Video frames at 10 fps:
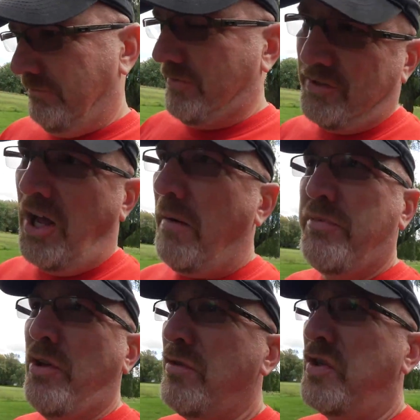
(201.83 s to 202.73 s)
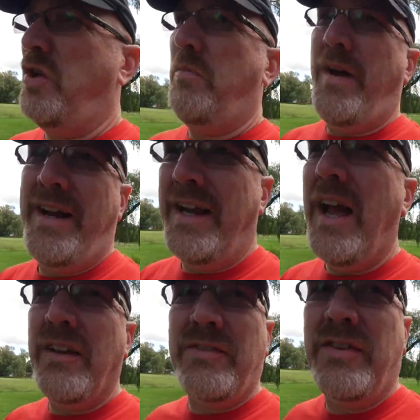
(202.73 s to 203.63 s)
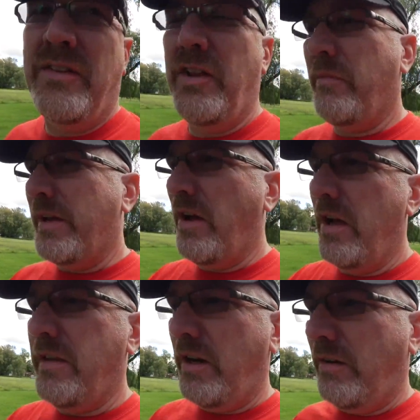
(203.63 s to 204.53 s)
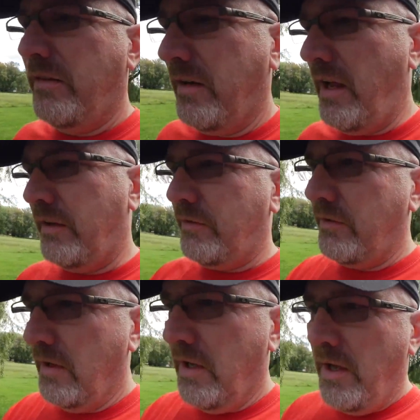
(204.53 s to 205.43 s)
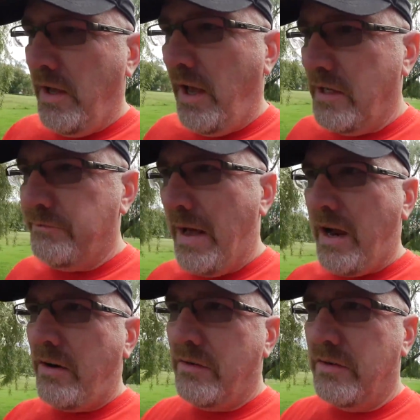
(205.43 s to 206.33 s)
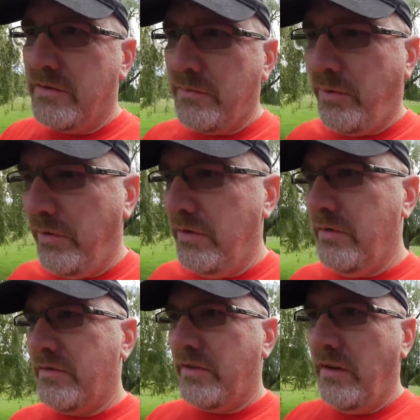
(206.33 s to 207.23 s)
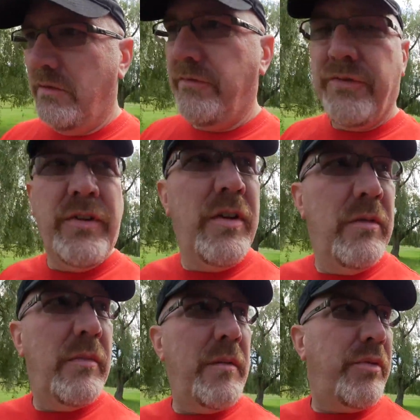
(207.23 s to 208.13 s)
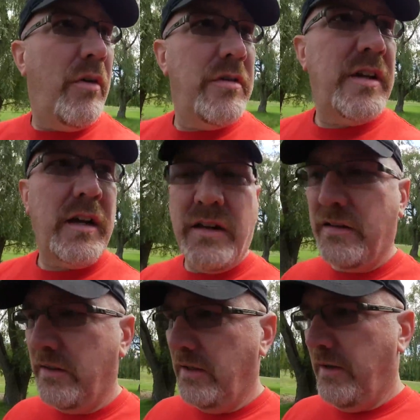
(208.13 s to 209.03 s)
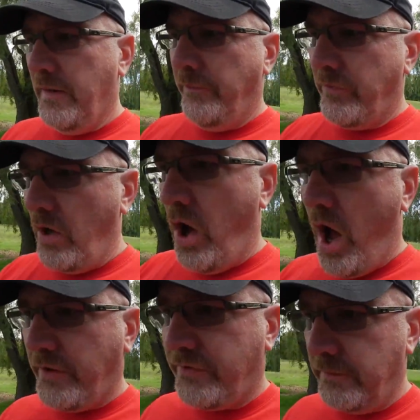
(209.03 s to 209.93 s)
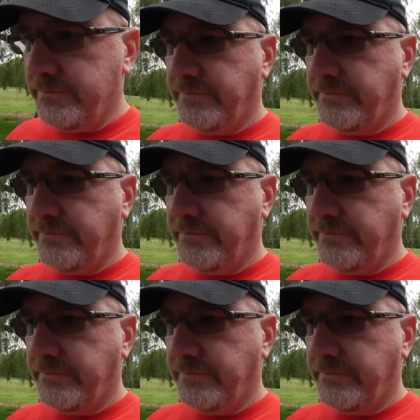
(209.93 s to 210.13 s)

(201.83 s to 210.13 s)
stop YouTube, I guess, they'll be on there as, as backers and supporters of my project. Awesome.